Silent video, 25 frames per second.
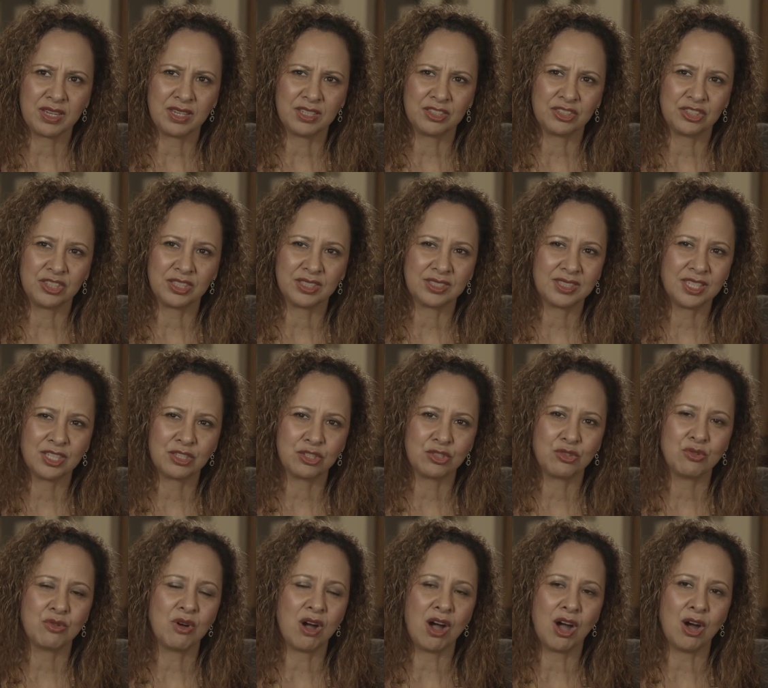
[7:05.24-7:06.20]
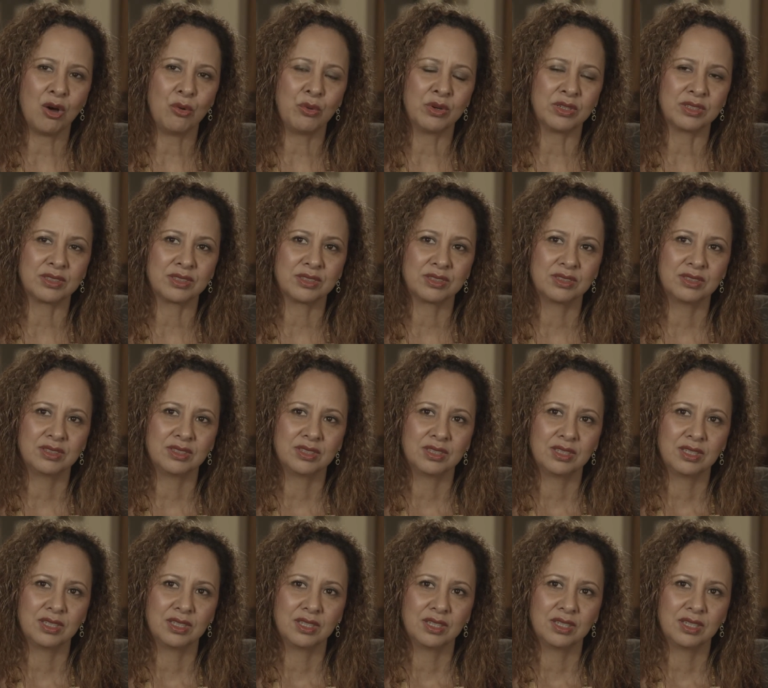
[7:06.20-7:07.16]
and she said, Two hours.
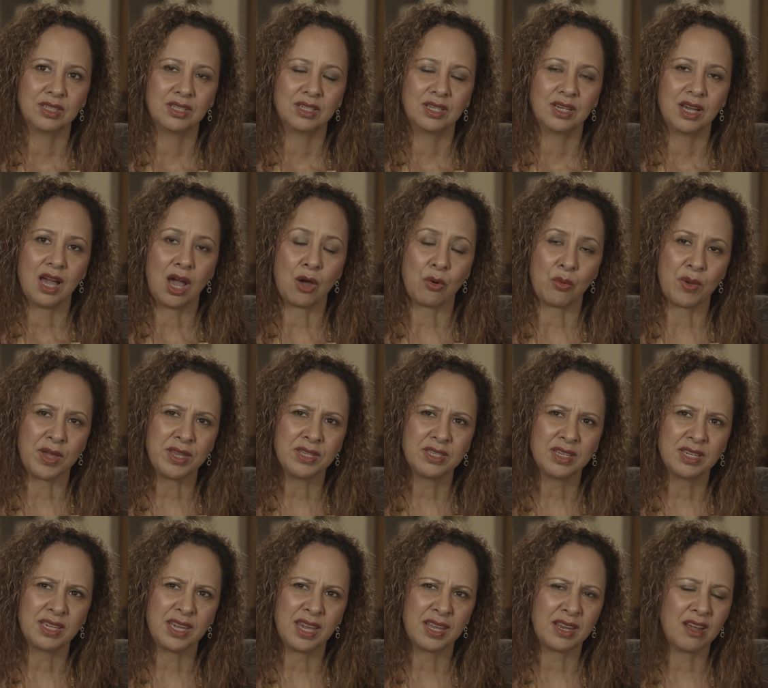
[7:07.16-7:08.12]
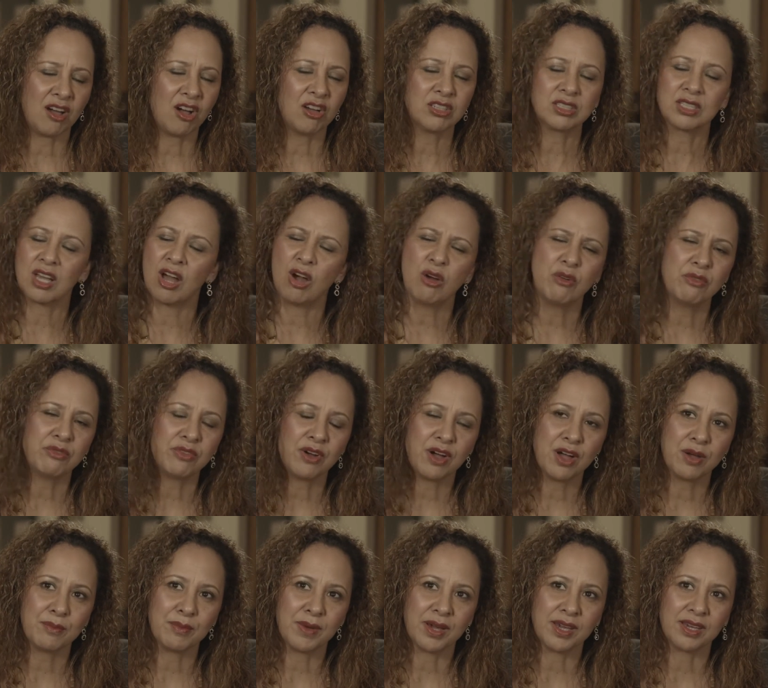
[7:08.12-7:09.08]
I went again, I asked, How far
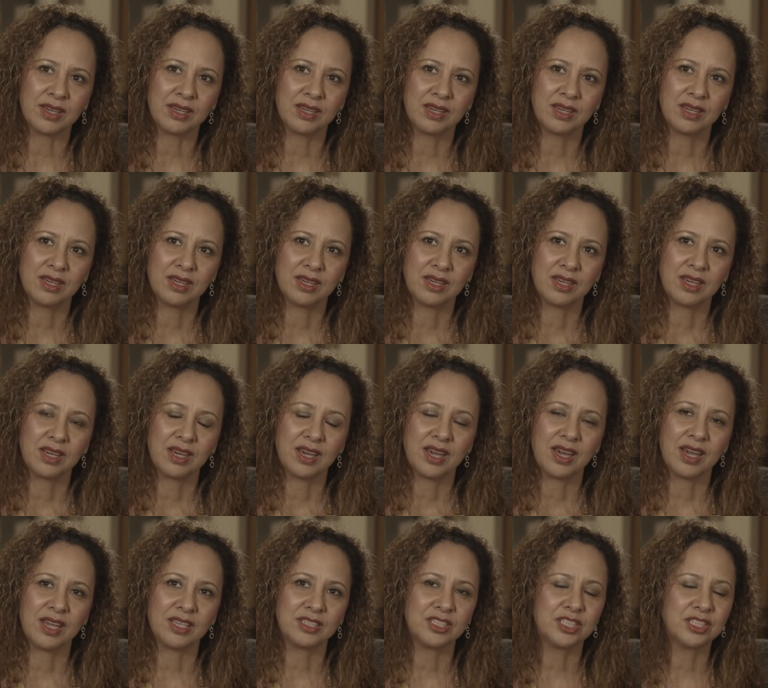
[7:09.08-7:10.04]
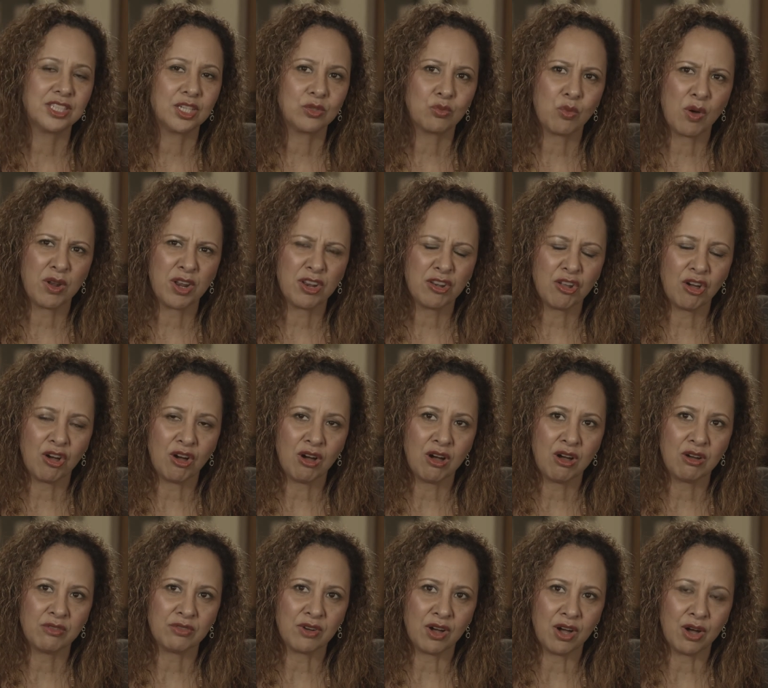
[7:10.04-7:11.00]
am I? And she said, One and a
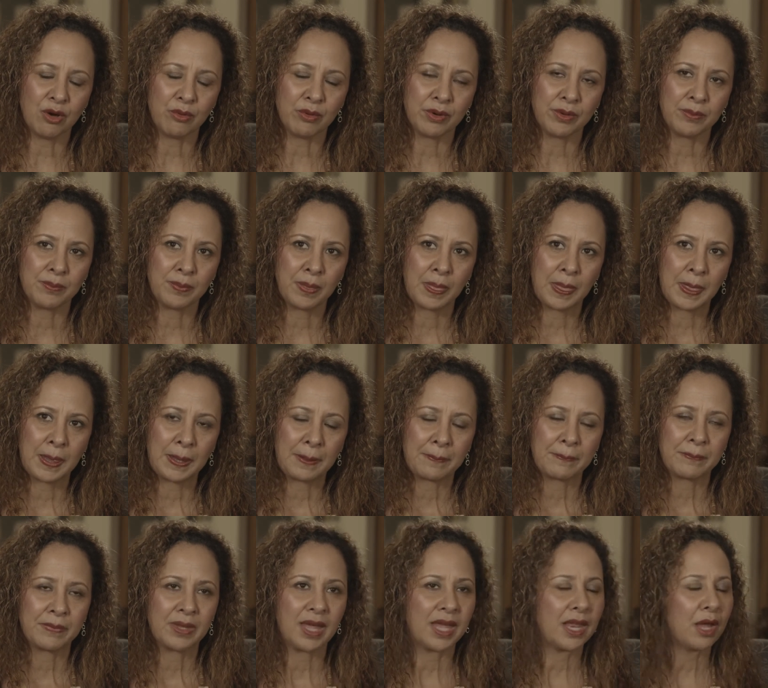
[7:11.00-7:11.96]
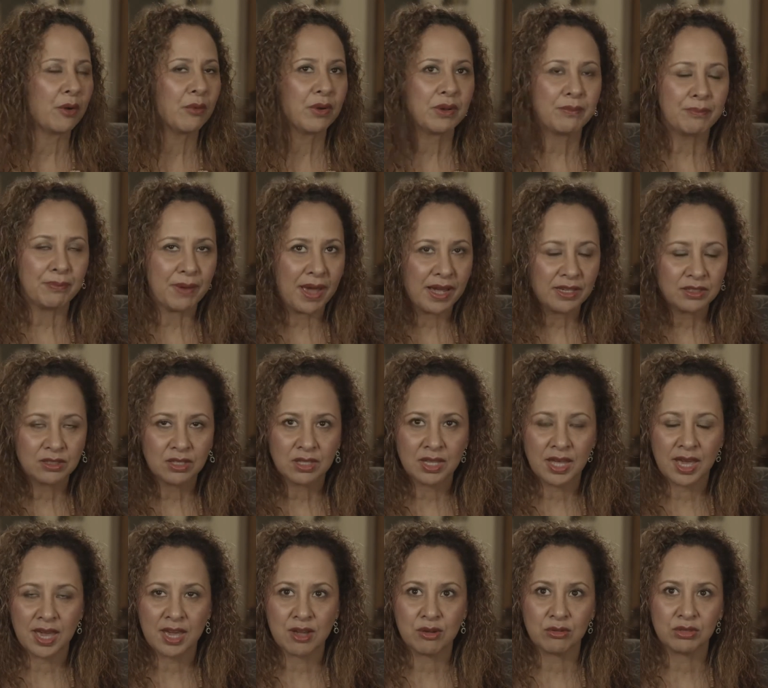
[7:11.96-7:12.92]
half hour. And I went back to
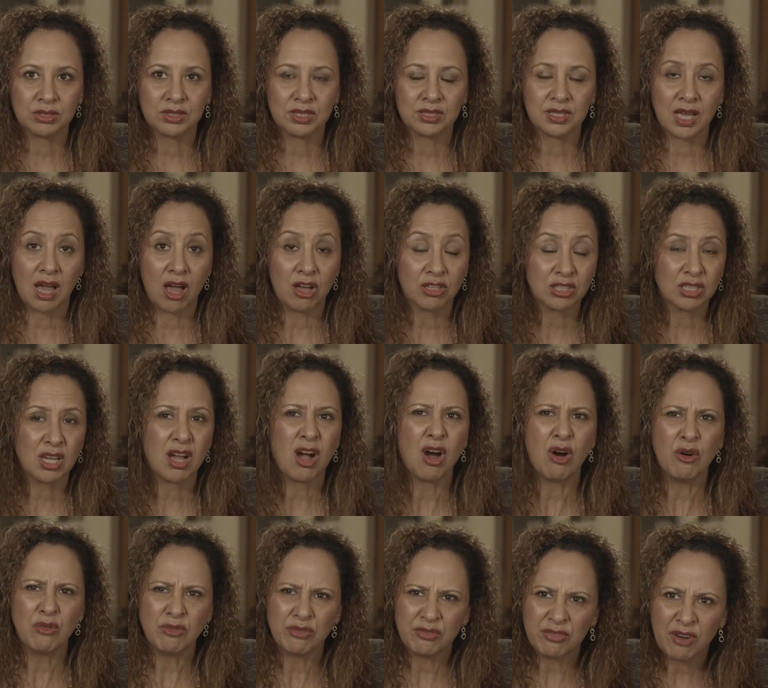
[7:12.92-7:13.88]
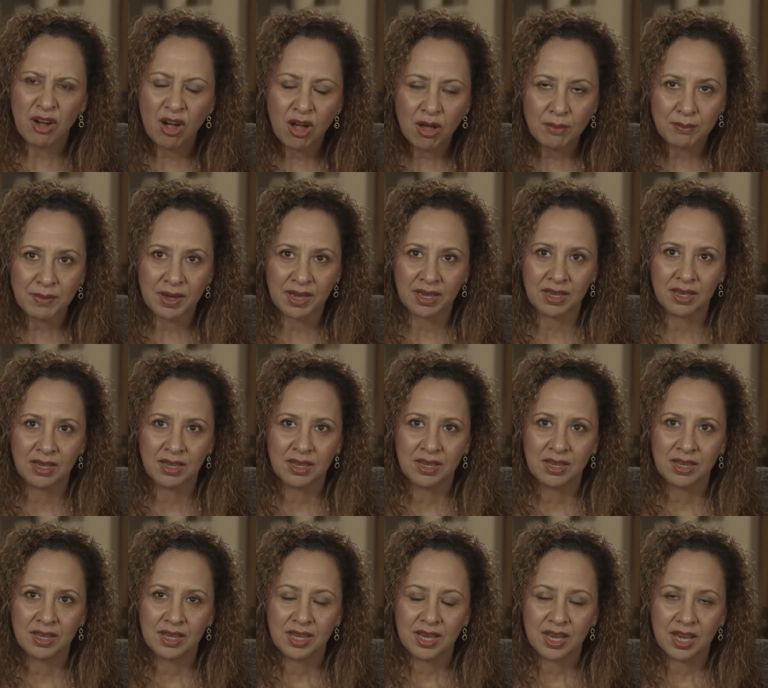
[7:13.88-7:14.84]
the air hostess, I asked her, How far am I?
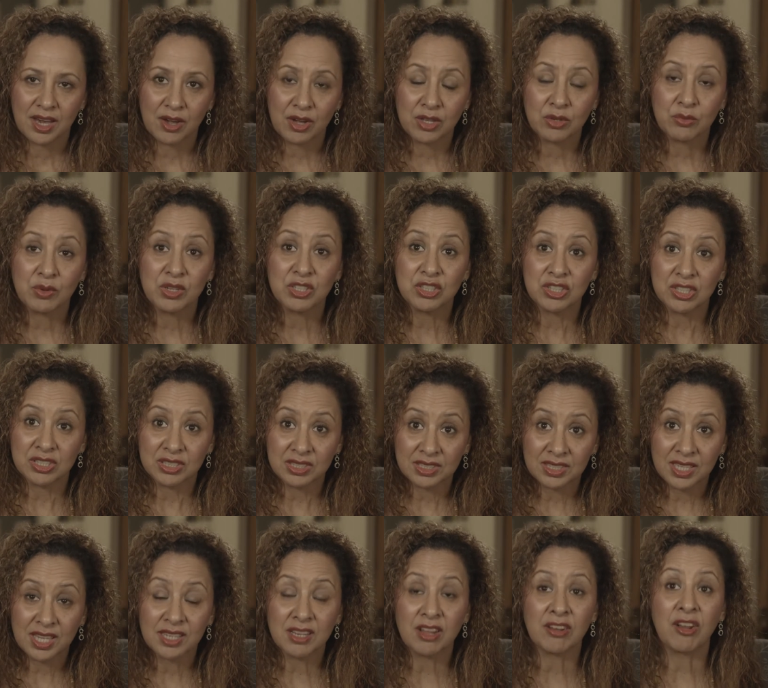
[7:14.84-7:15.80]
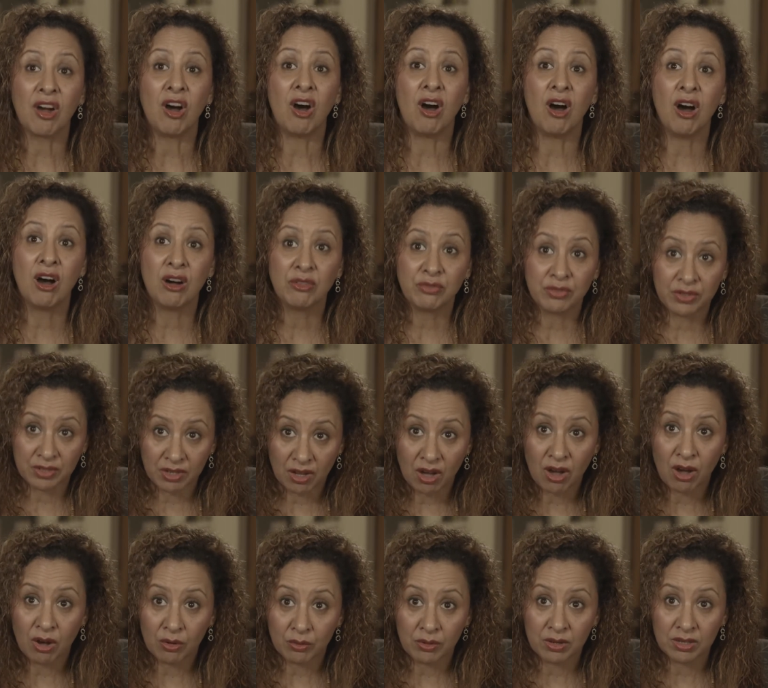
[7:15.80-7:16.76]
And when she said, An half an
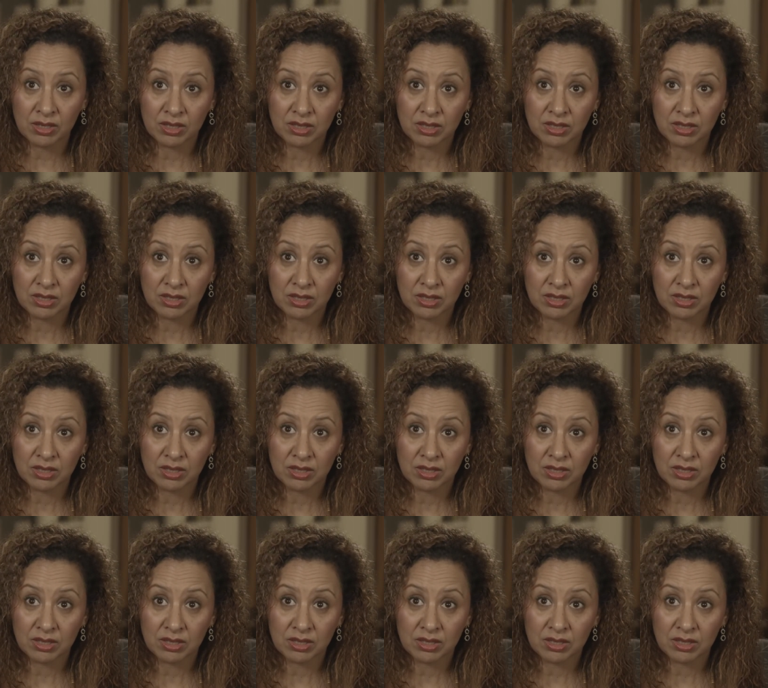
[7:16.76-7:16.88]
hour,